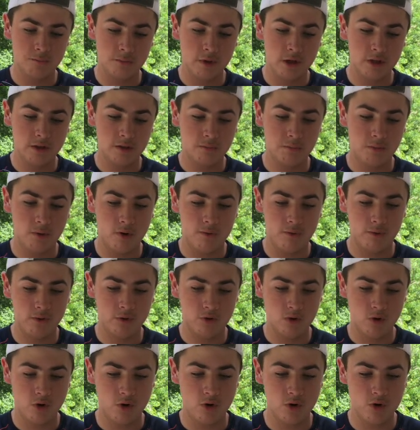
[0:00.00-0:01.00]
Not the perfect
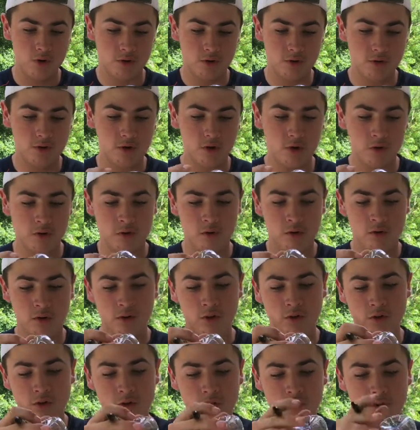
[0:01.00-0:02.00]
drawer, so
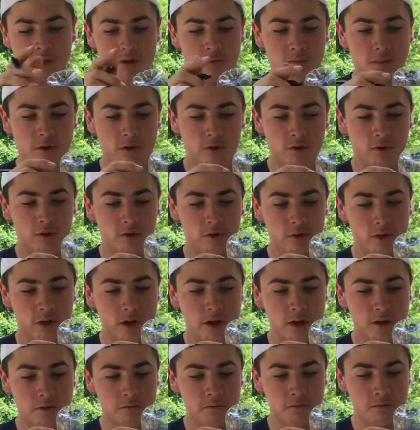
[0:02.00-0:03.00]
just going to be a little
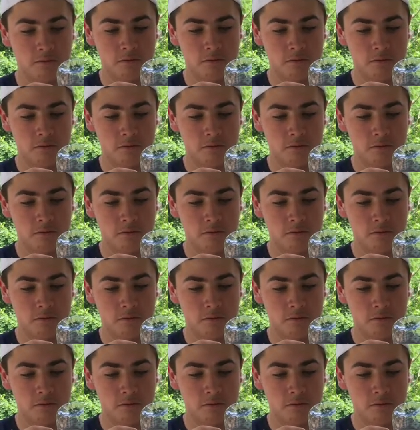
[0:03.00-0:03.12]
line.